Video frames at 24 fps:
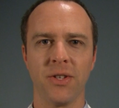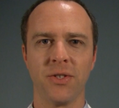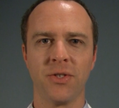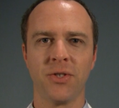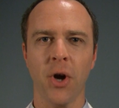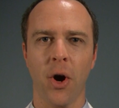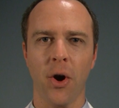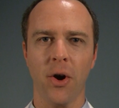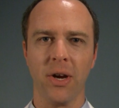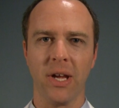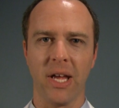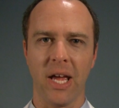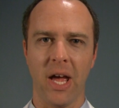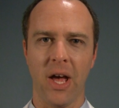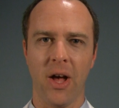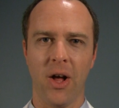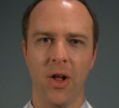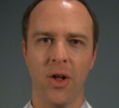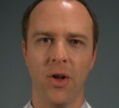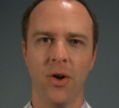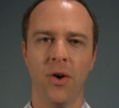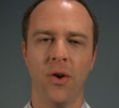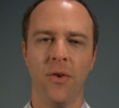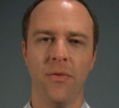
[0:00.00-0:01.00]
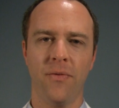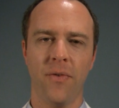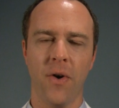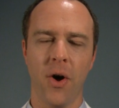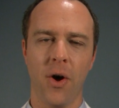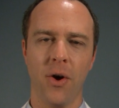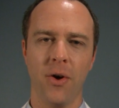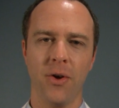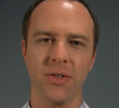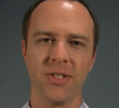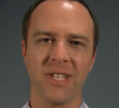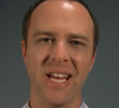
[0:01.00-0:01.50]
dark L
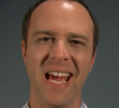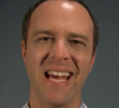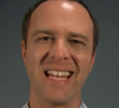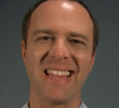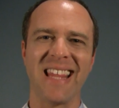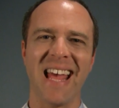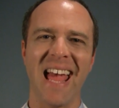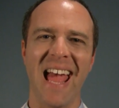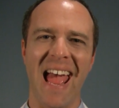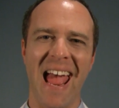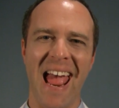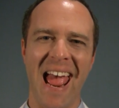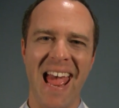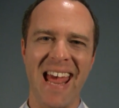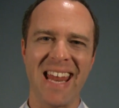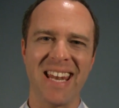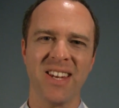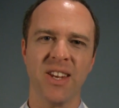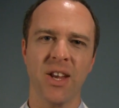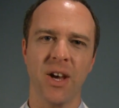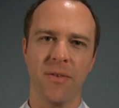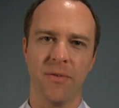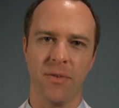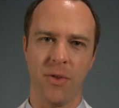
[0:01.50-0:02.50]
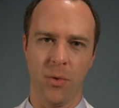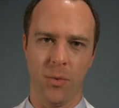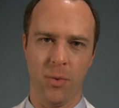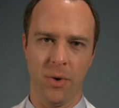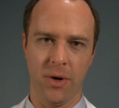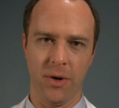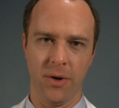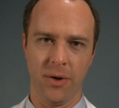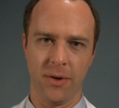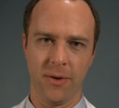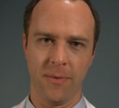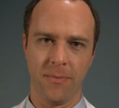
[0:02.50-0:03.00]
falls at the end of the
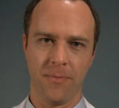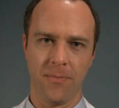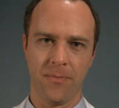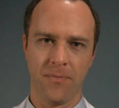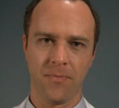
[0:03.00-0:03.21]
word.